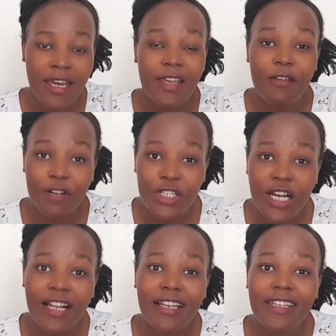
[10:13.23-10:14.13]
If a
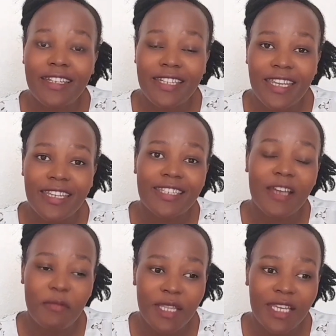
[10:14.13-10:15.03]
child says
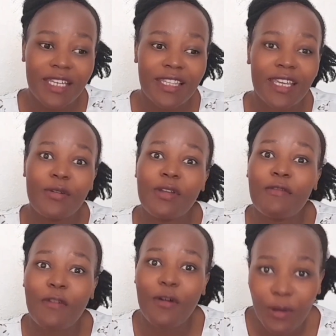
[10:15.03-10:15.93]
something, they're gonna
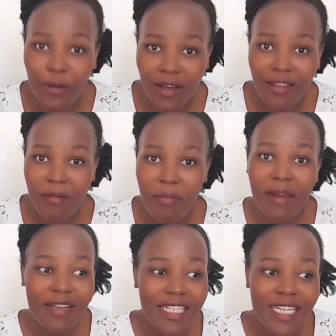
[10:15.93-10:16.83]
follow that. The
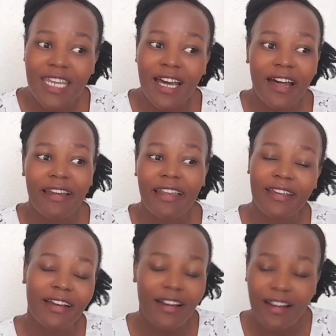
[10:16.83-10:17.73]
parents here are
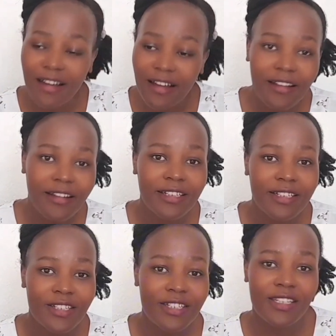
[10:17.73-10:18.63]
like, ah,
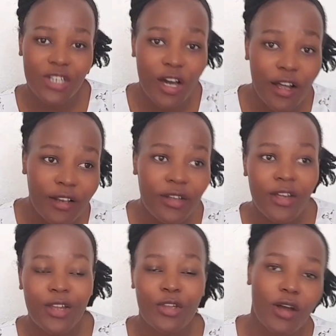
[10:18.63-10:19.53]
she's a child,
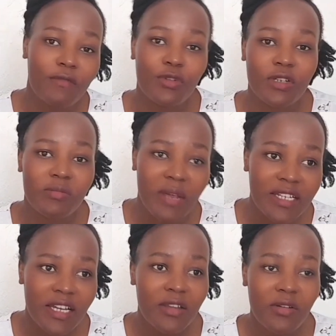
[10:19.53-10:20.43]
you have to
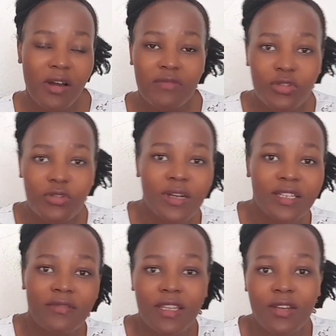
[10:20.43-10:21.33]
respect her, you have to do
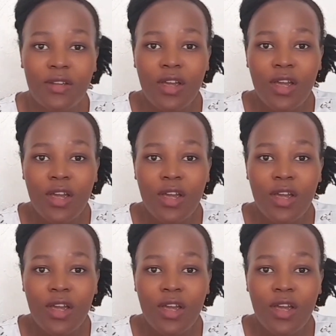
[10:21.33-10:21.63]
whatever the